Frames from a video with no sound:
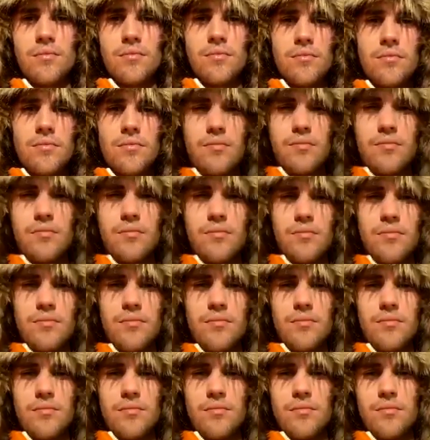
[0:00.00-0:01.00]

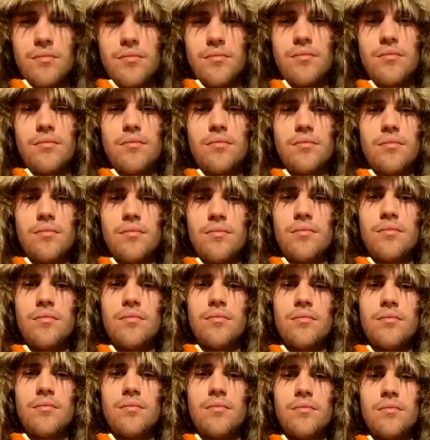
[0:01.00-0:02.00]

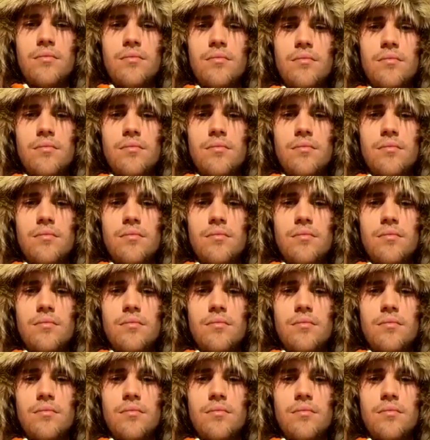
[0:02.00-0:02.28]
The person shown says nothing.